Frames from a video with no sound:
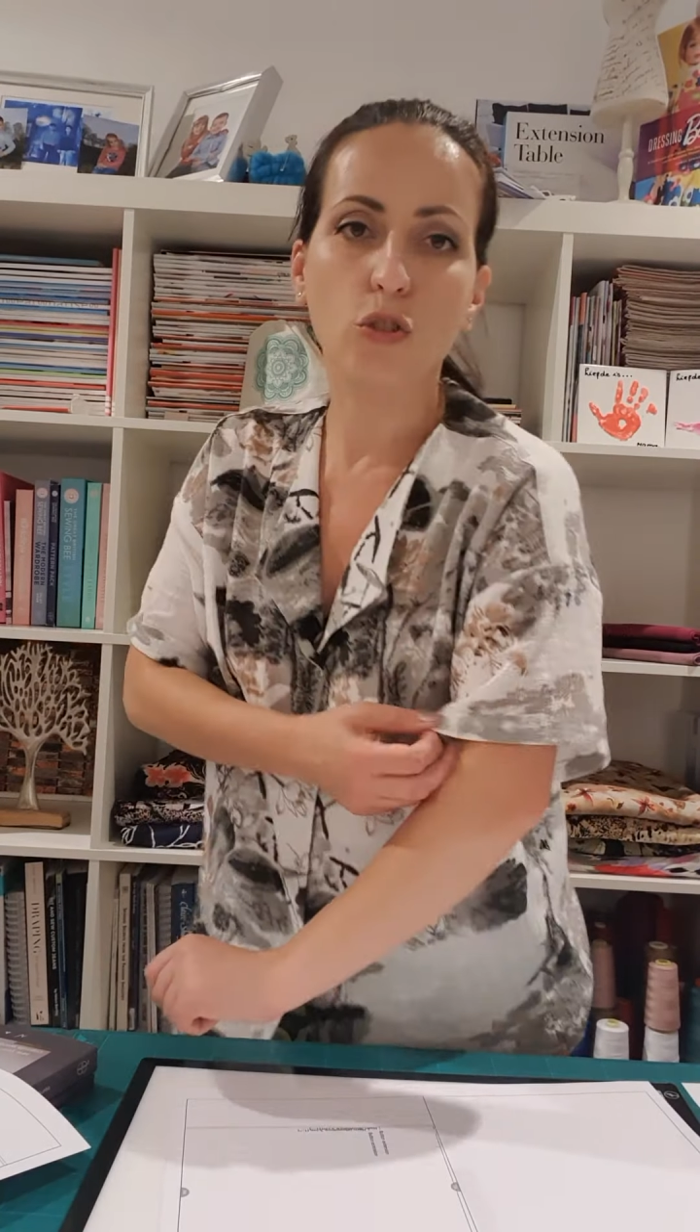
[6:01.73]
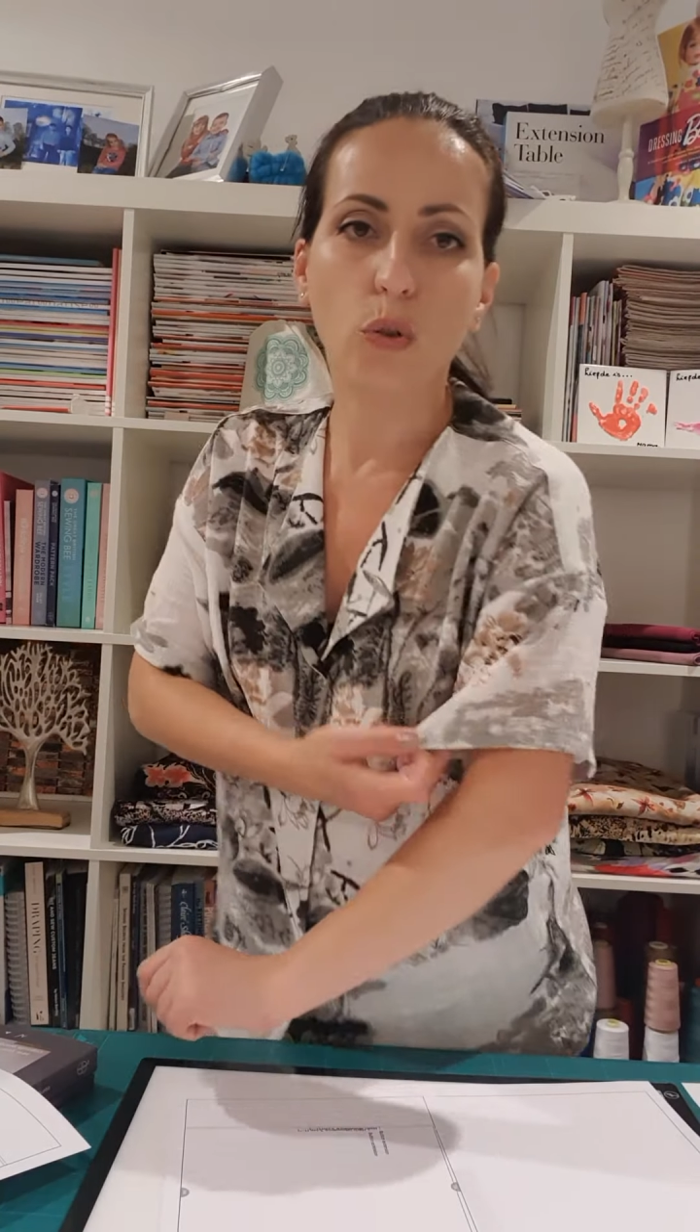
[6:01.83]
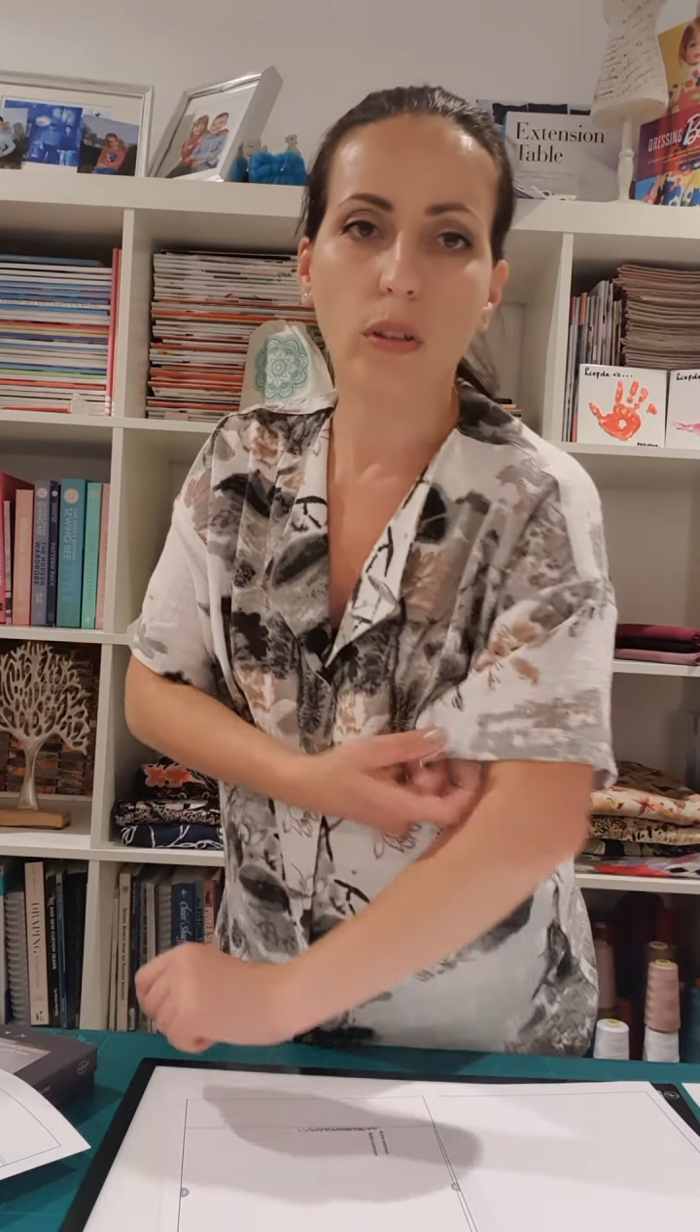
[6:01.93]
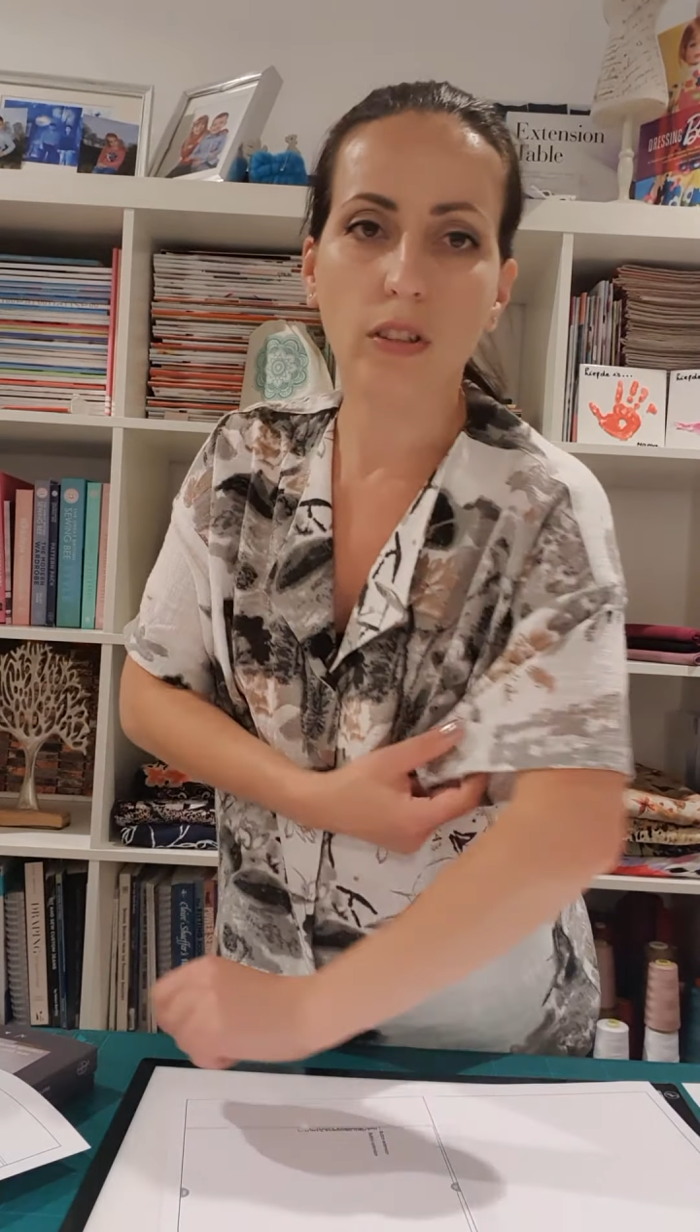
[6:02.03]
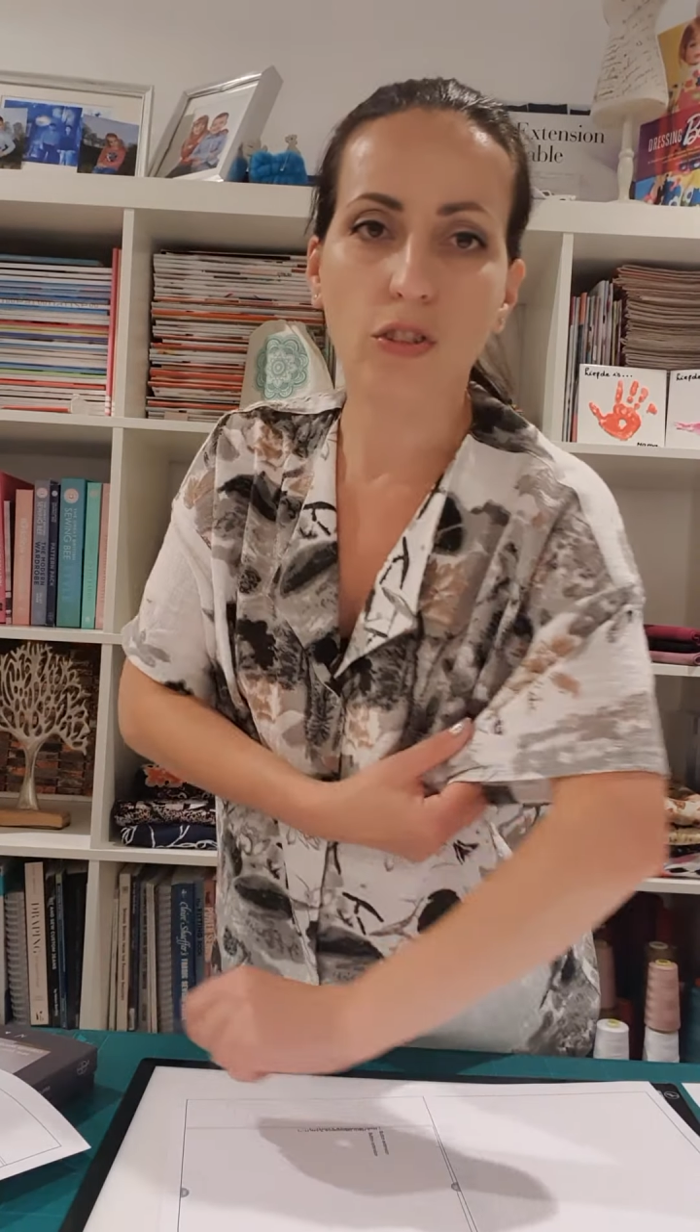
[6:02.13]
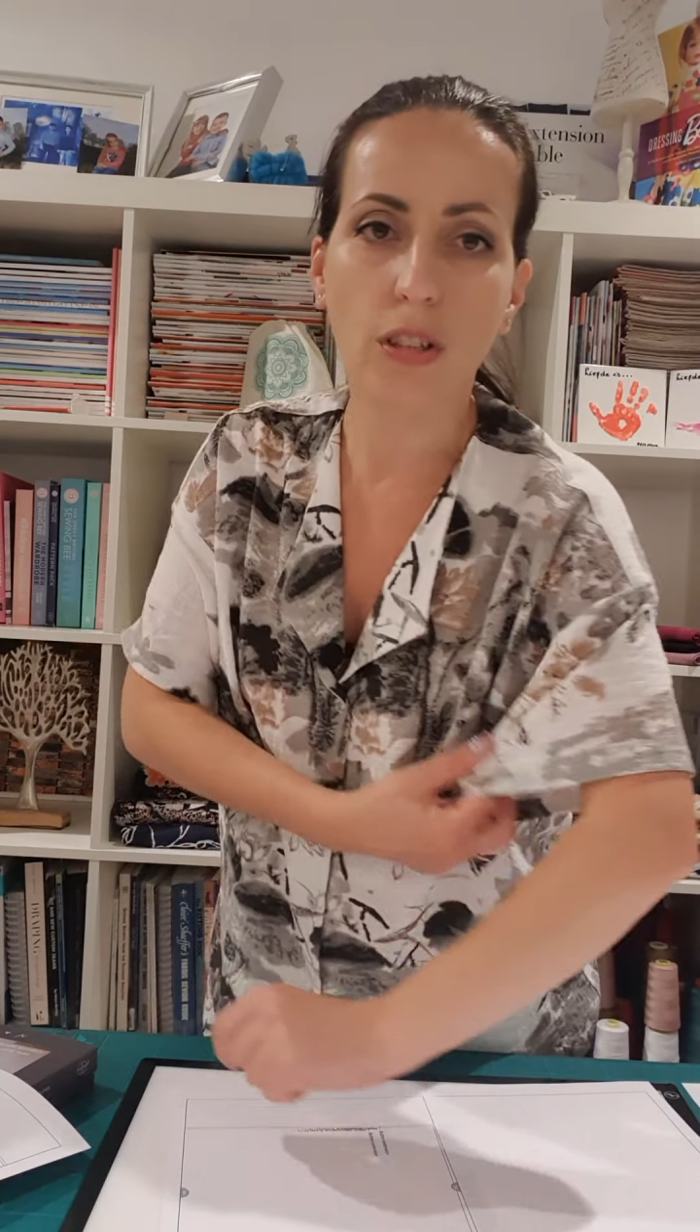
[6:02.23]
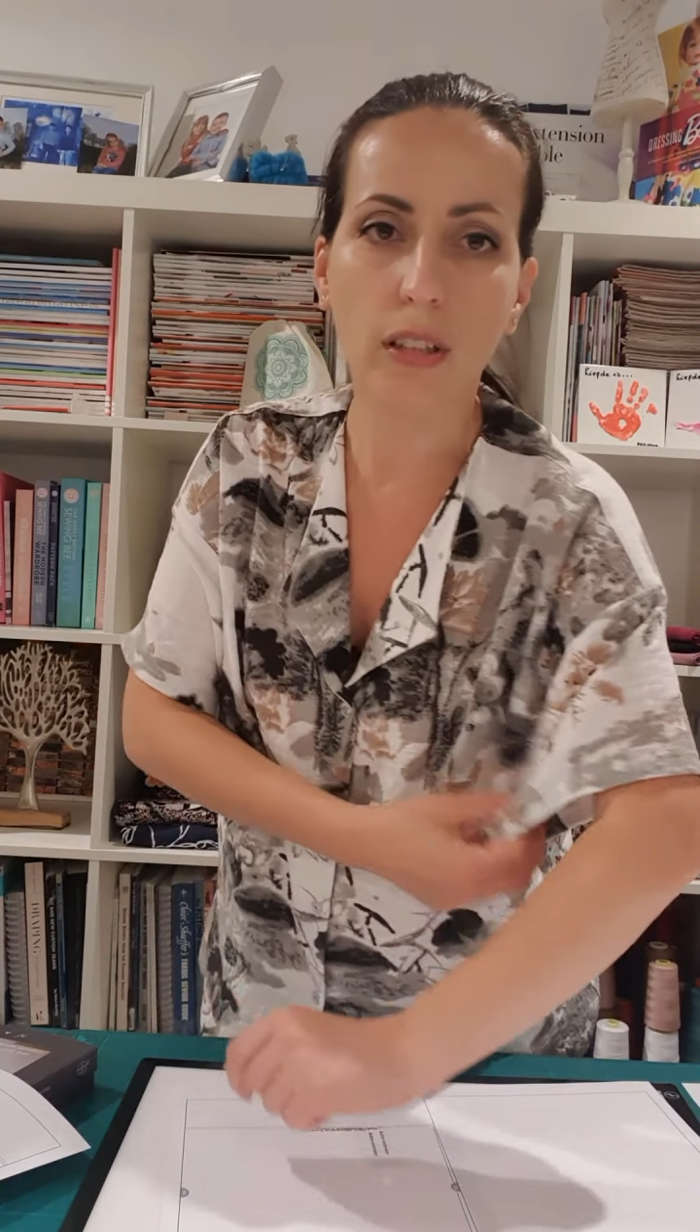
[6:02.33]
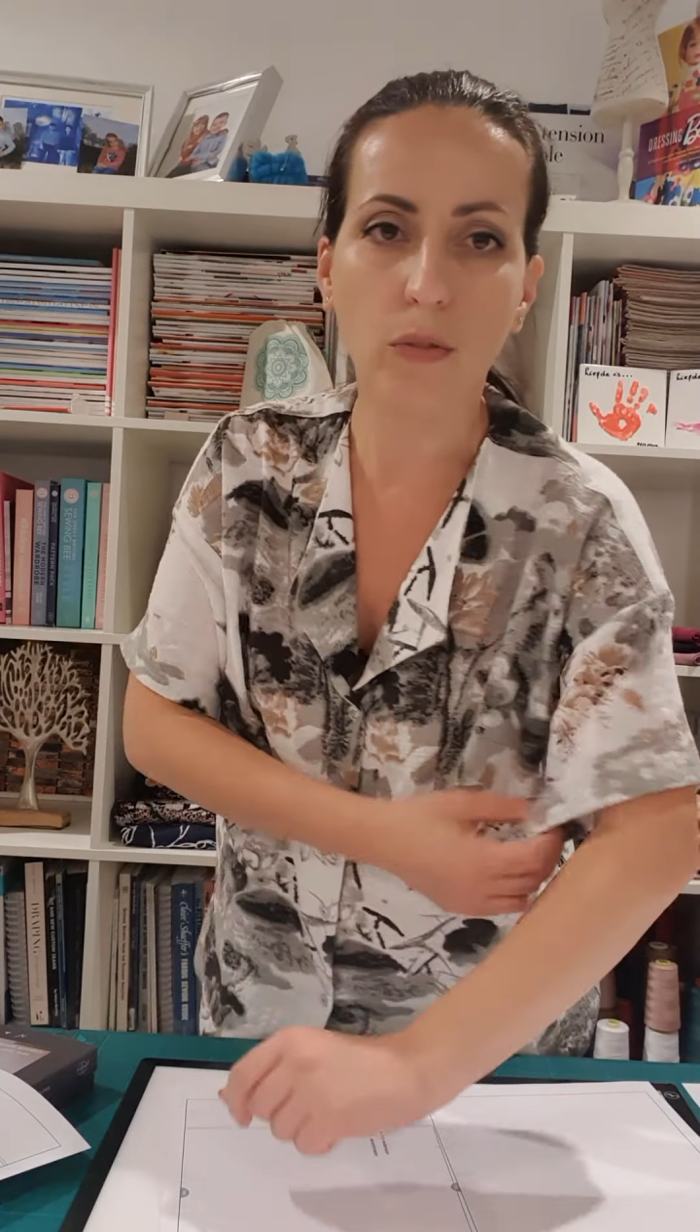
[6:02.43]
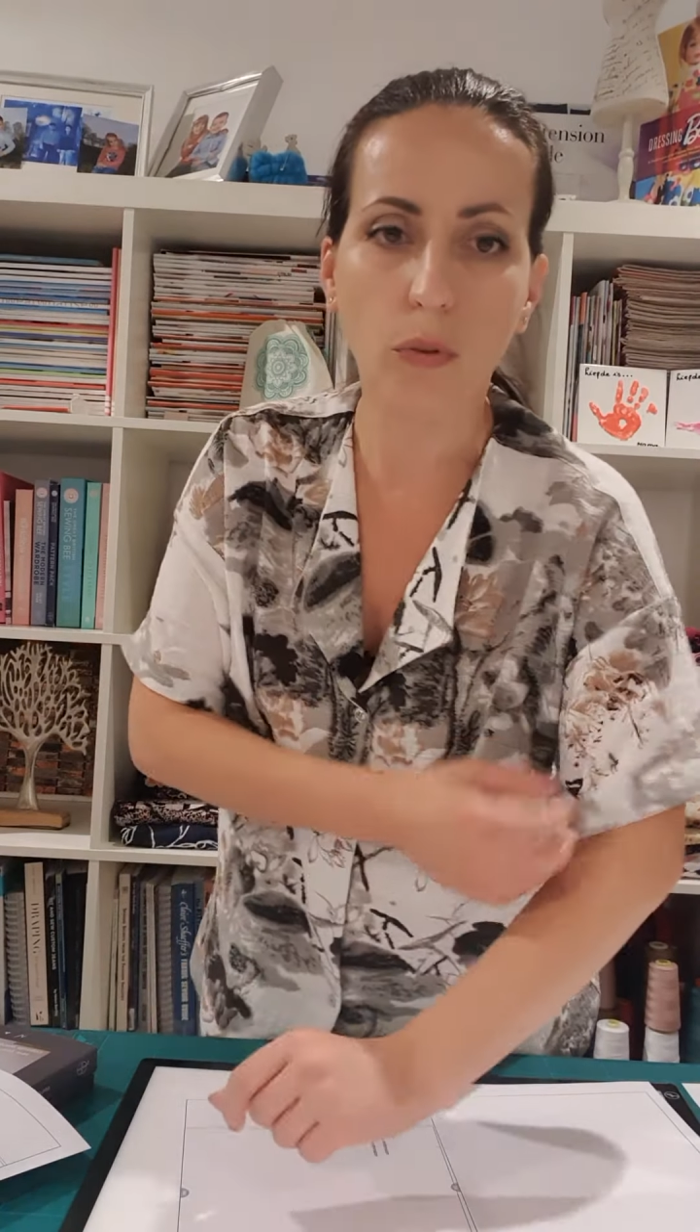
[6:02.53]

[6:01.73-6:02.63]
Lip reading: shortest sleeve